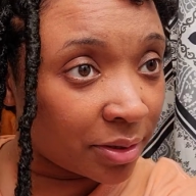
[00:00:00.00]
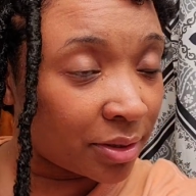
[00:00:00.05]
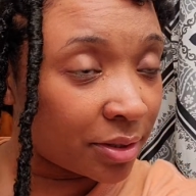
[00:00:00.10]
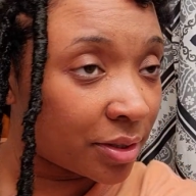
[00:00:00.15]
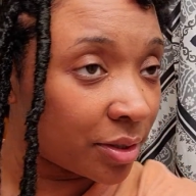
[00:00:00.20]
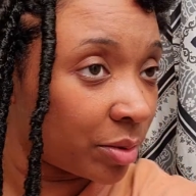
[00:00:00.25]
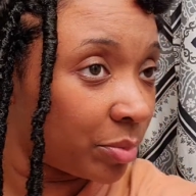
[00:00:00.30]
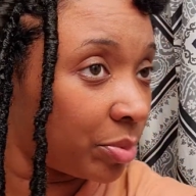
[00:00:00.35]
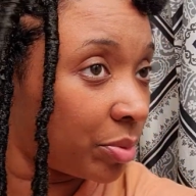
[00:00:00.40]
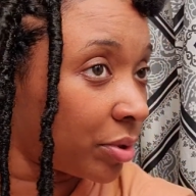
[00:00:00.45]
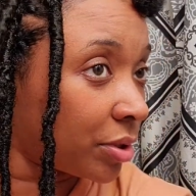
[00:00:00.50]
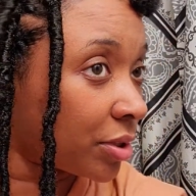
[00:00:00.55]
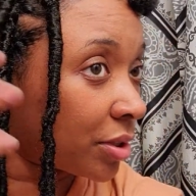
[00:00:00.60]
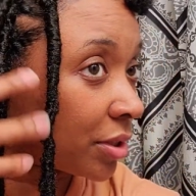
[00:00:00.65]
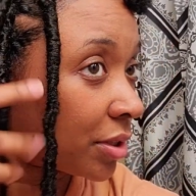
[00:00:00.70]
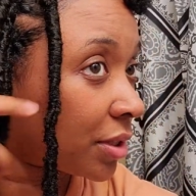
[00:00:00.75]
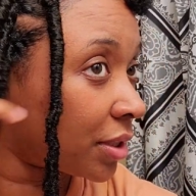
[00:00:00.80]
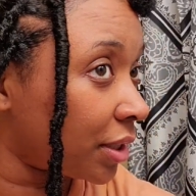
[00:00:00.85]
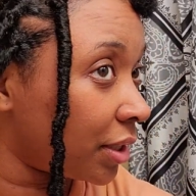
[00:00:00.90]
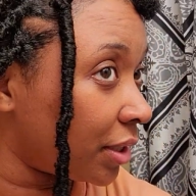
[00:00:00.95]
So
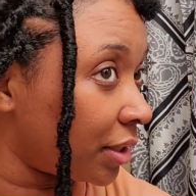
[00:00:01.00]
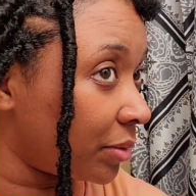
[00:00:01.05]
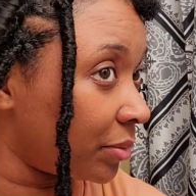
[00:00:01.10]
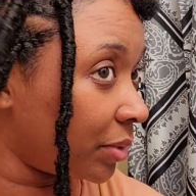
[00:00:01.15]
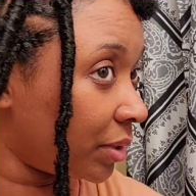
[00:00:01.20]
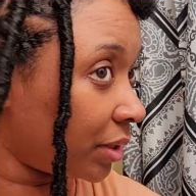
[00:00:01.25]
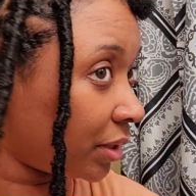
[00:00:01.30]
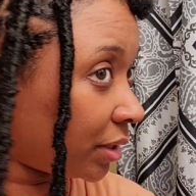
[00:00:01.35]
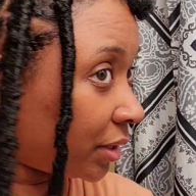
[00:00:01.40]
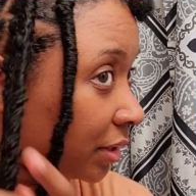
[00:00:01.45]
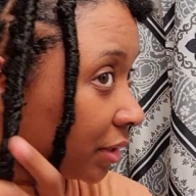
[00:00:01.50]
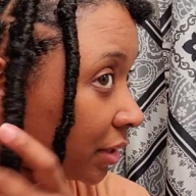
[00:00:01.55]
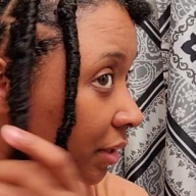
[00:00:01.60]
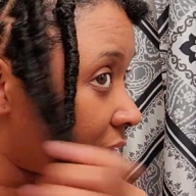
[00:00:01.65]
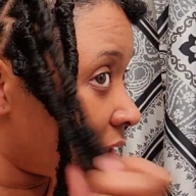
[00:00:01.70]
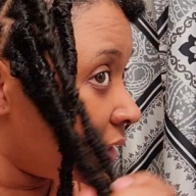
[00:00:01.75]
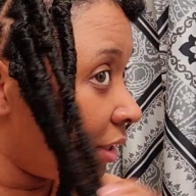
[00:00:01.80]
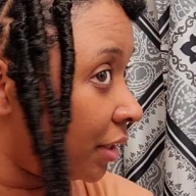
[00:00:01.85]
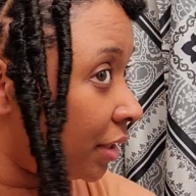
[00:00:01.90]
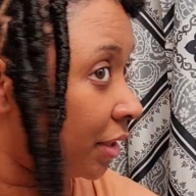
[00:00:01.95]
Porsha's thing was,
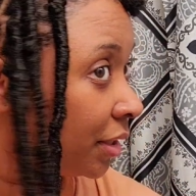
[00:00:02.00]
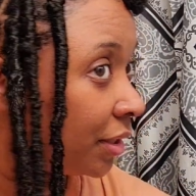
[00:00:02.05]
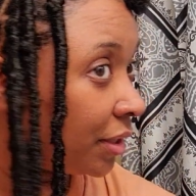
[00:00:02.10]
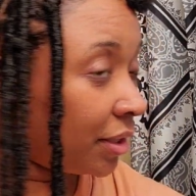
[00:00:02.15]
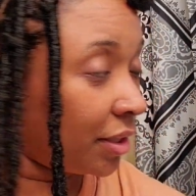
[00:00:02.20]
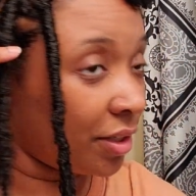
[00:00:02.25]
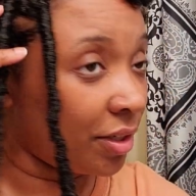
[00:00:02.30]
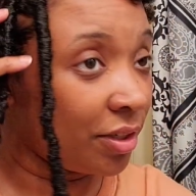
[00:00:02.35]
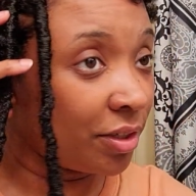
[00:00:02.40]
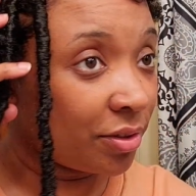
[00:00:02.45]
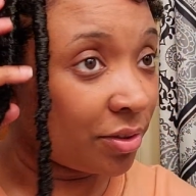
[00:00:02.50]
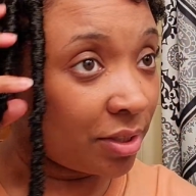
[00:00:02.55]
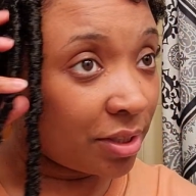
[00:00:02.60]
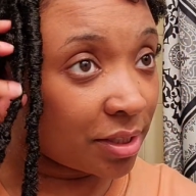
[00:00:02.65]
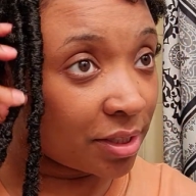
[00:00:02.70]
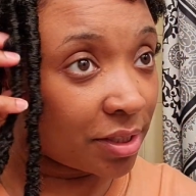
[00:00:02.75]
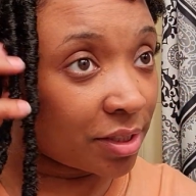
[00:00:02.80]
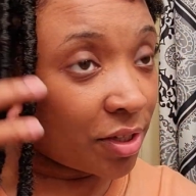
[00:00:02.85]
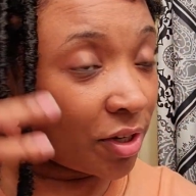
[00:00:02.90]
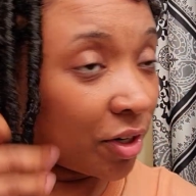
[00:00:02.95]
you know, this
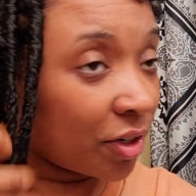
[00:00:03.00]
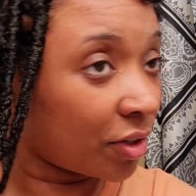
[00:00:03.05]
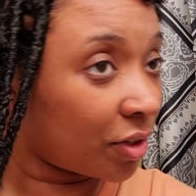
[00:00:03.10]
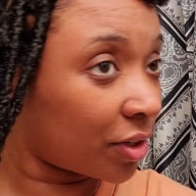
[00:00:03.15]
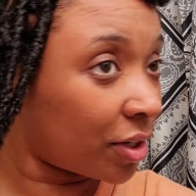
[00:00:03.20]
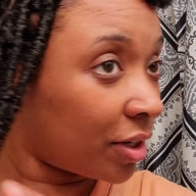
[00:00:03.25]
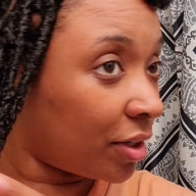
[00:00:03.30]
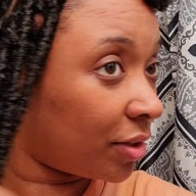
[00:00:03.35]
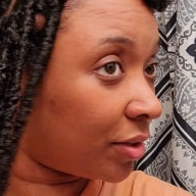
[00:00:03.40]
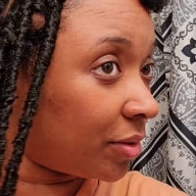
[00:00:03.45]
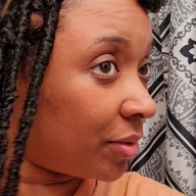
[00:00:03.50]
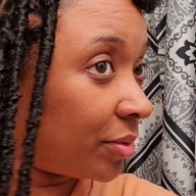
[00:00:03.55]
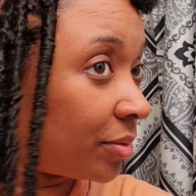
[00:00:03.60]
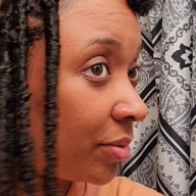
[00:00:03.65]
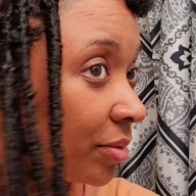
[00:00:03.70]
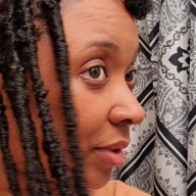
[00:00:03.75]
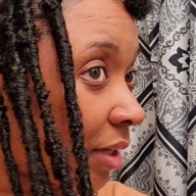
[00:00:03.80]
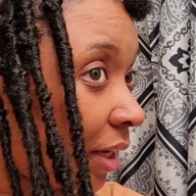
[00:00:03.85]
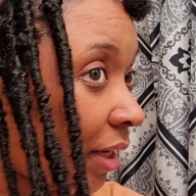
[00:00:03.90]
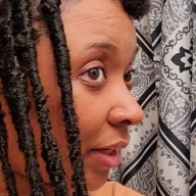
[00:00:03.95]
is girl code.
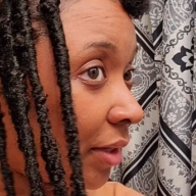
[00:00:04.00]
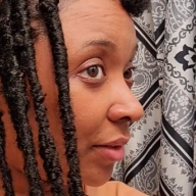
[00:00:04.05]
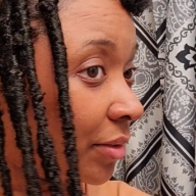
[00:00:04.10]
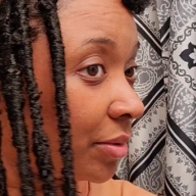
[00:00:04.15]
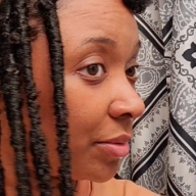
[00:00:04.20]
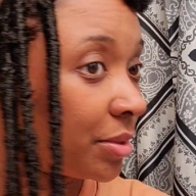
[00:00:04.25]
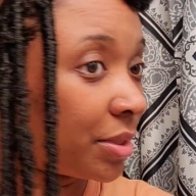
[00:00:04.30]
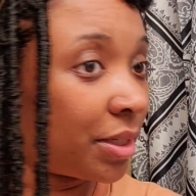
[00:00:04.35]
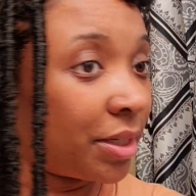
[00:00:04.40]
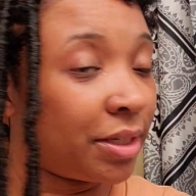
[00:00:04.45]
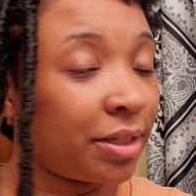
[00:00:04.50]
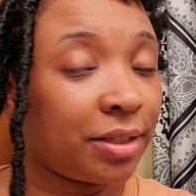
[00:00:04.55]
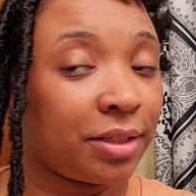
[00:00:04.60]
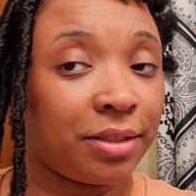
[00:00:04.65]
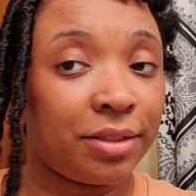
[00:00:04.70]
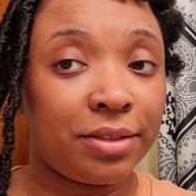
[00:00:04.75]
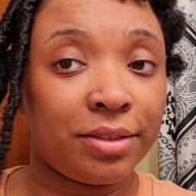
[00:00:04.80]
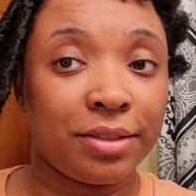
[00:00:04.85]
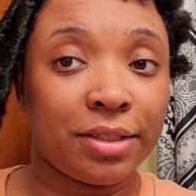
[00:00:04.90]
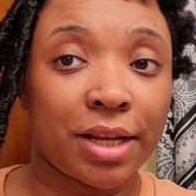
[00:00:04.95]
Like, you don't
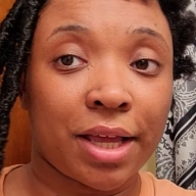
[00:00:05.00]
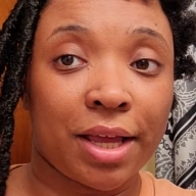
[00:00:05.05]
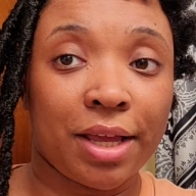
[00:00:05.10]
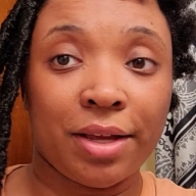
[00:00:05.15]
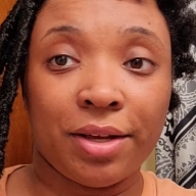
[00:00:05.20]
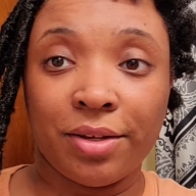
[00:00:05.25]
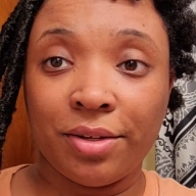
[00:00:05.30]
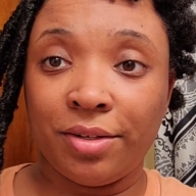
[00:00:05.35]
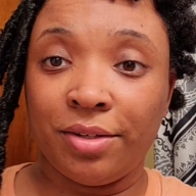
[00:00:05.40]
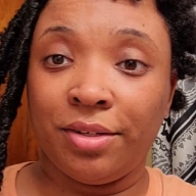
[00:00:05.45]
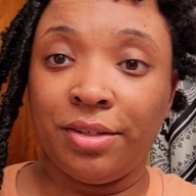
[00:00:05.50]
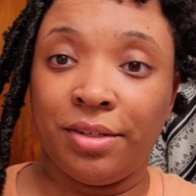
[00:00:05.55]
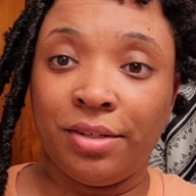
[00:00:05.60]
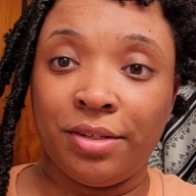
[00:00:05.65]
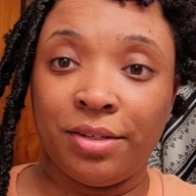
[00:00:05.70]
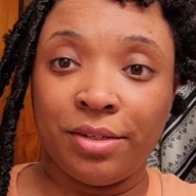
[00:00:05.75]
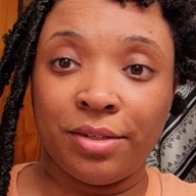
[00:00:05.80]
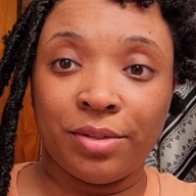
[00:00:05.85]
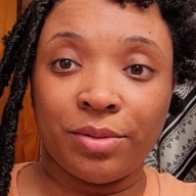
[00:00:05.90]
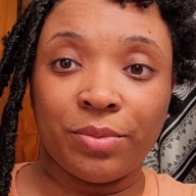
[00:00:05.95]
tell like
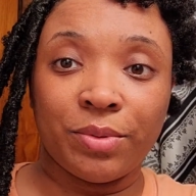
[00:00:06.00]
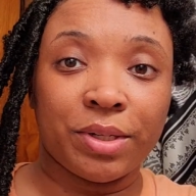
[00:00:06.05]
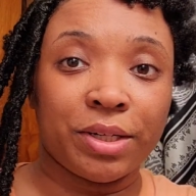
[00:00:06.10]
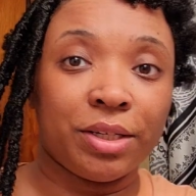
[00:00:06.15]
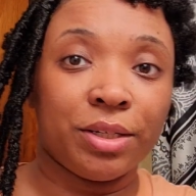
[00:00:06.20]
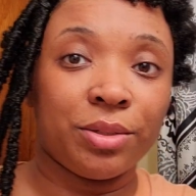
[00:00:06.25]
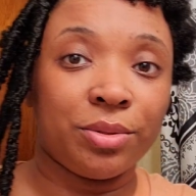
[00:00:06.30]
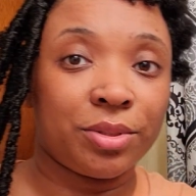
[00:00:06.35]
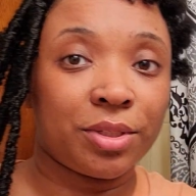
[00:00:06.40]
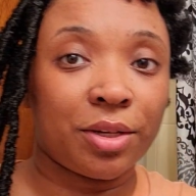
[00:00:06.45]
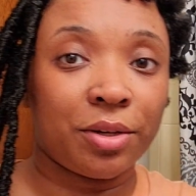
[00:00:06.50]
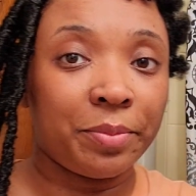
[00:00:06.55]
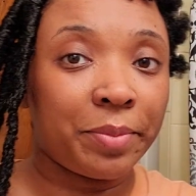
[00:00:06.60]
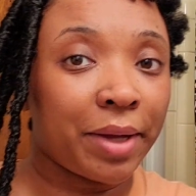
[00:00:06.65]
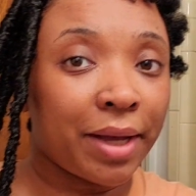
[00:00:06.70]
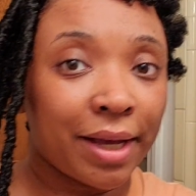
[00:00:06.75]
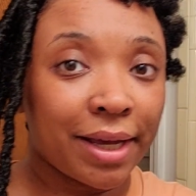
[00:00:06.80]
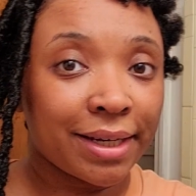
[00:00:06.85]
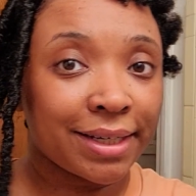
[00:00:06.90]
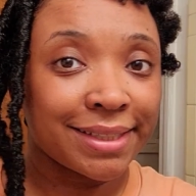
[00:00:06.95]
what goes on
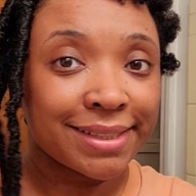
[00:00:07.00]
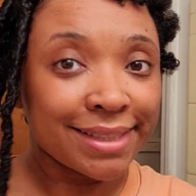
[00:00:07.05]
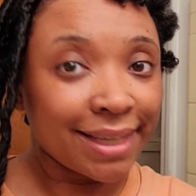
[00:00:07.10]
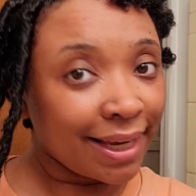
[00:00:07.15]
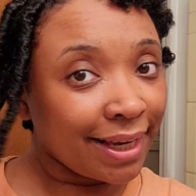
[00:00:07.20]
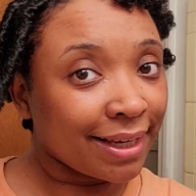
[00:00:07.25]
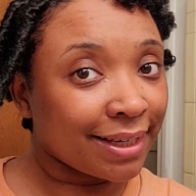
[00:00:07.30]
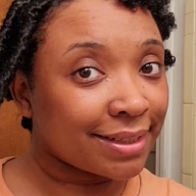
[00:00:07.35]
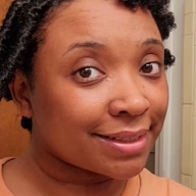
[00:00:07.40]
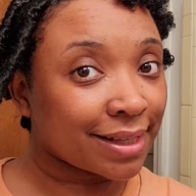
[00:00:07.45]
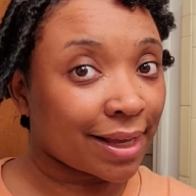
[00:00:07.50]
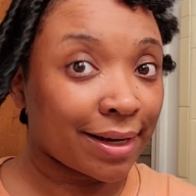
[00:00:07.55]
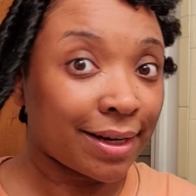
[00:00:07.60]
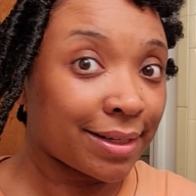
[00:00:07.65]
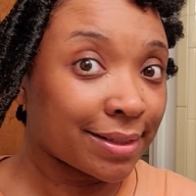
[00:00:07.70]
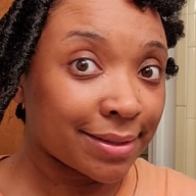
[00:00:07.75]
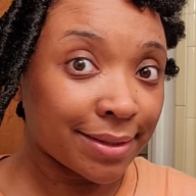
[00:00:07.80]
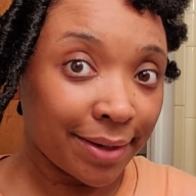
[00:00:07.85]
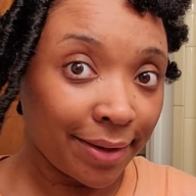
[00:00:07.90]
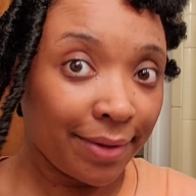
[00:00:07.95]
behind the scenes. Like,
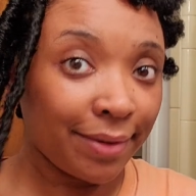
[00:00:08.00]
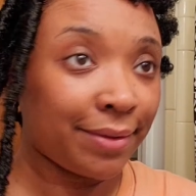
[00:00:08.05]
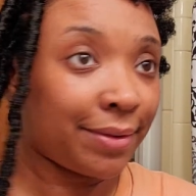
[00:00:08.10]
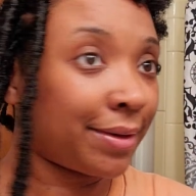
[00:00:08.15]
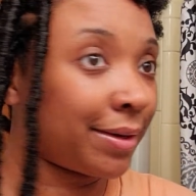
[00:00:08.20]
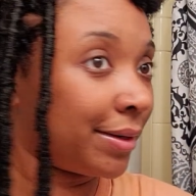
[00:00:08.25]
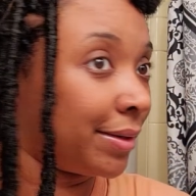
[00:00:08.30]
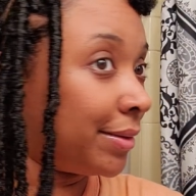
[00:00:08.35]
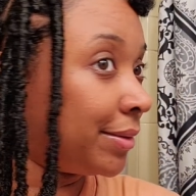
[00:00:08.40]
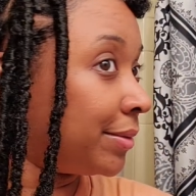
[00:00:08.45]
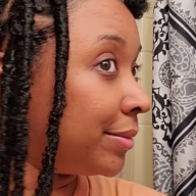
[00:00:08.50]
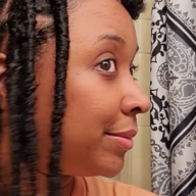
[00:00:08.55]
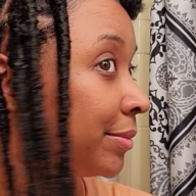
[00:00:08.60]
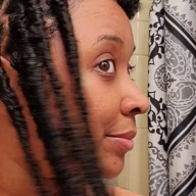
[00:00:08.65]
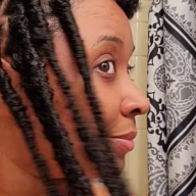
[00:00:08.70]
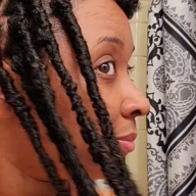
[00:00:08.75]
that's girl code.